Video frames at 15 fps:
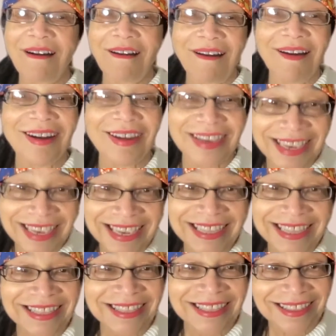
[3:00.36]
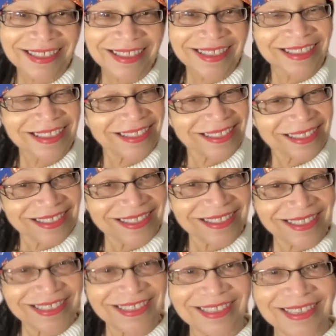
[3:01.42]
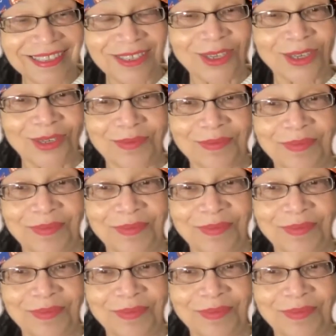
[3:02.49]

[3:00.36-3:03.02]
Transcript: are in the center.